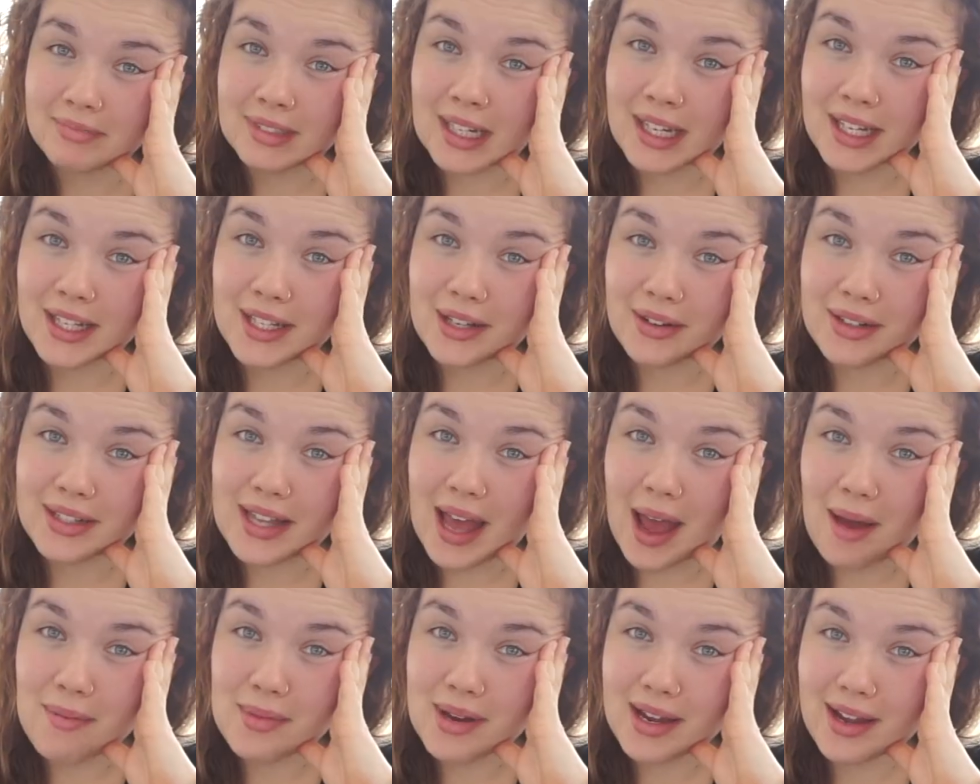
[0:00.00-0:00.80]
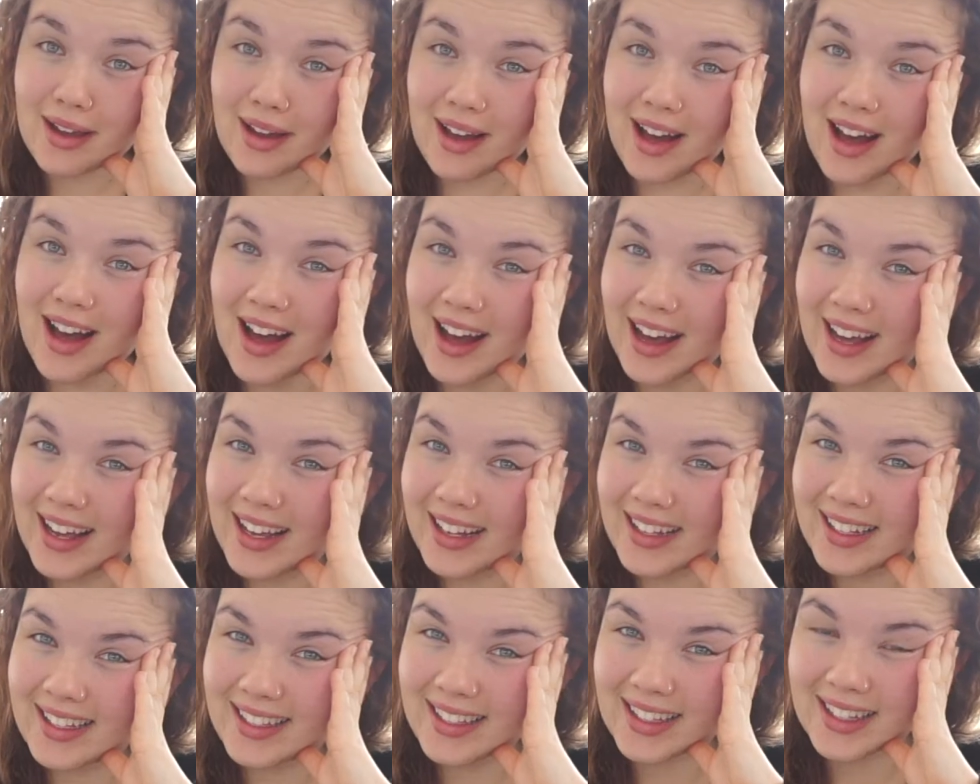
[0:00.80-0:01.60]
So it's happening,
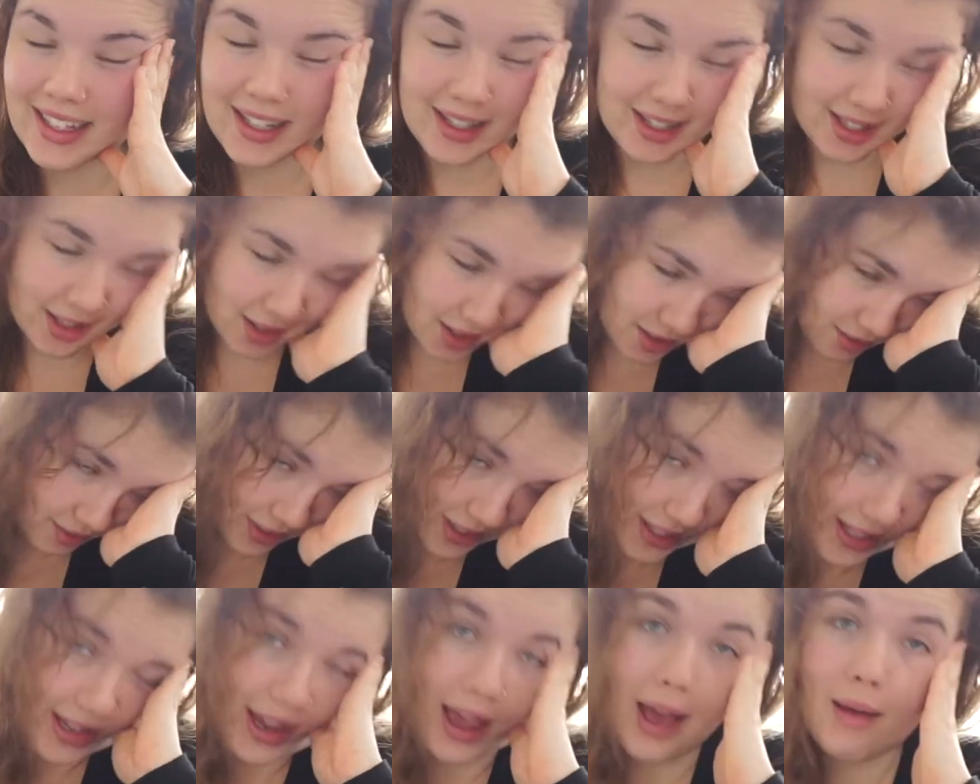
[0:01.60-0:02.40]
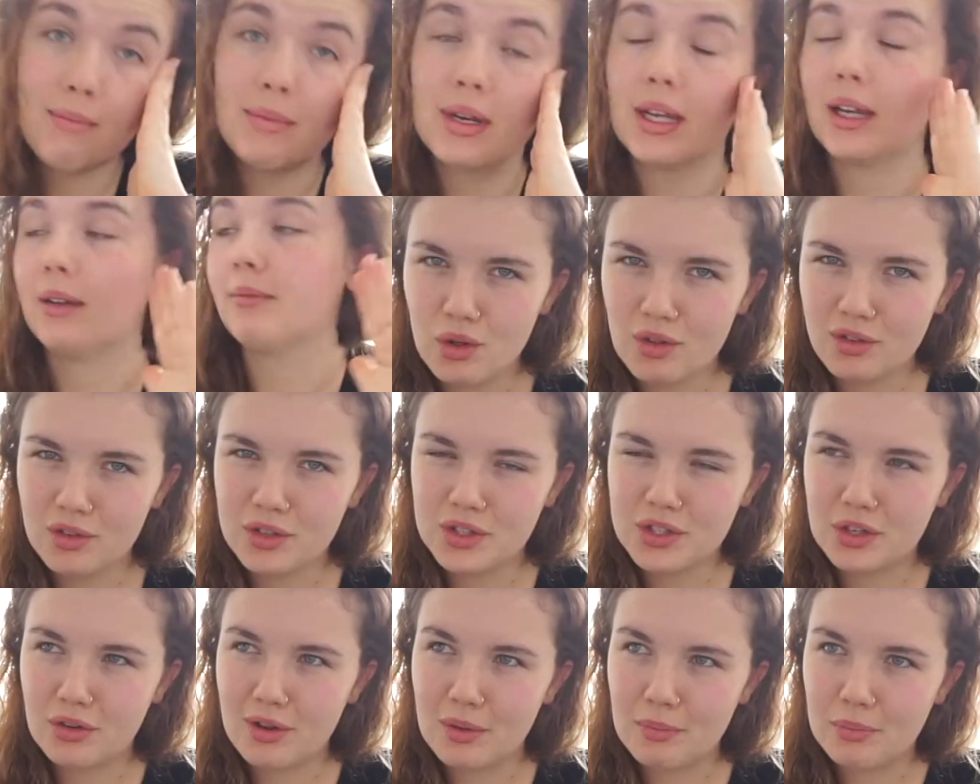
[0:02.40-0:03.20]
guys. It's really happening.
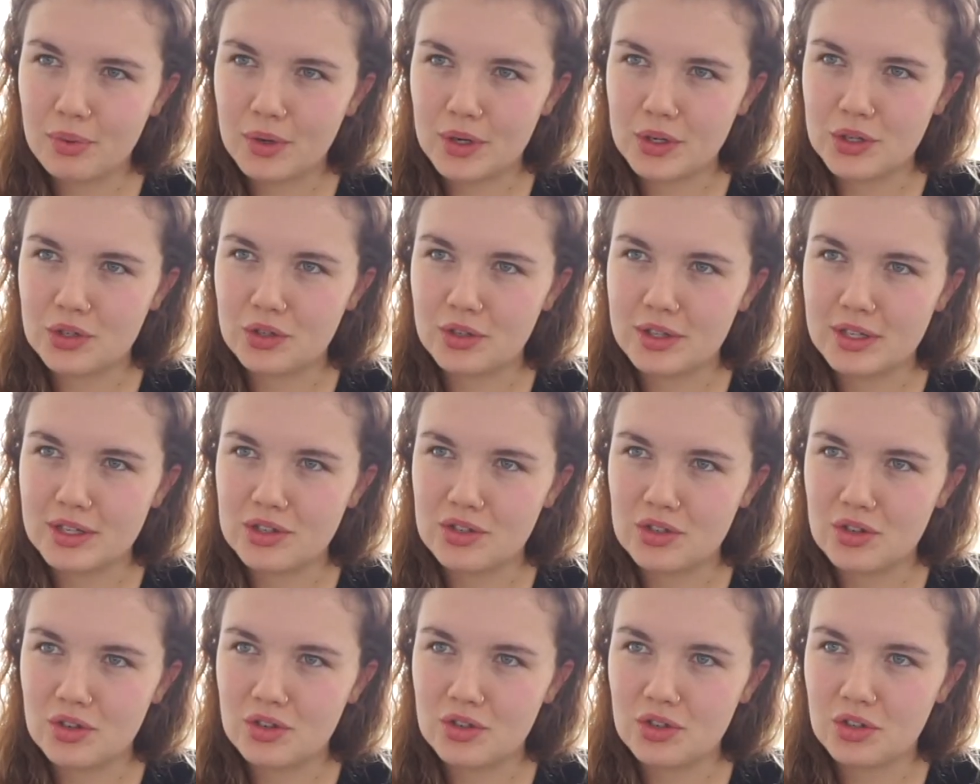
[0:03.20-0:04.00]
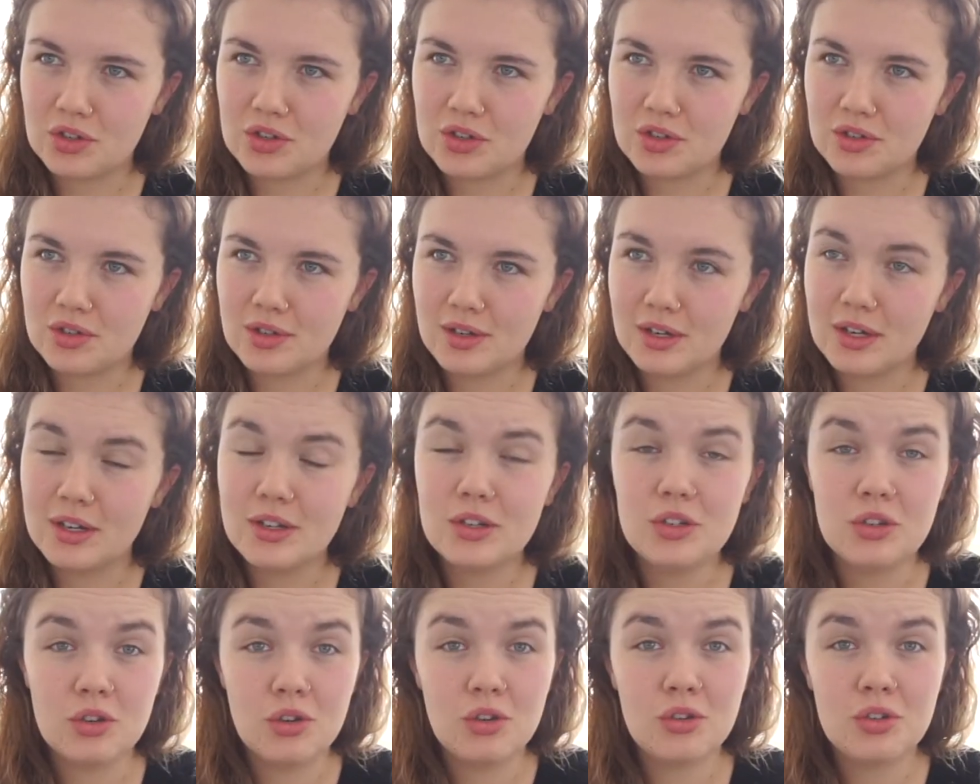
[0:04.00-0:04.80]
Also, I'm pretty sure these
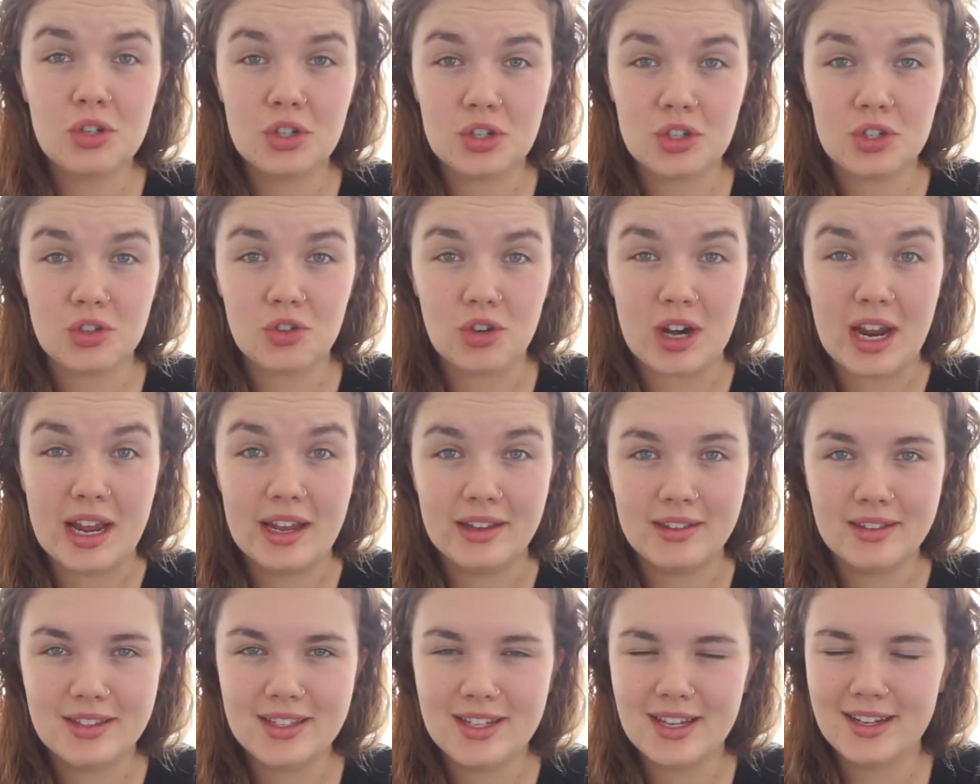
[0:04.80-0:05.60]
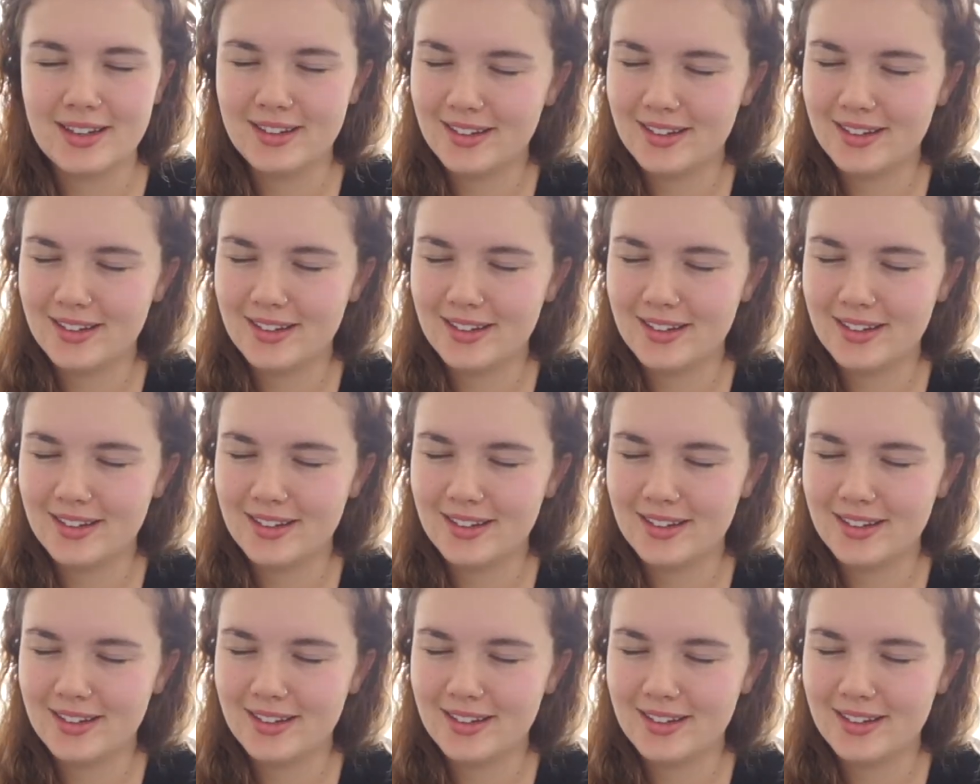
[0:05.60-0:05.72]
Nutri-Strains.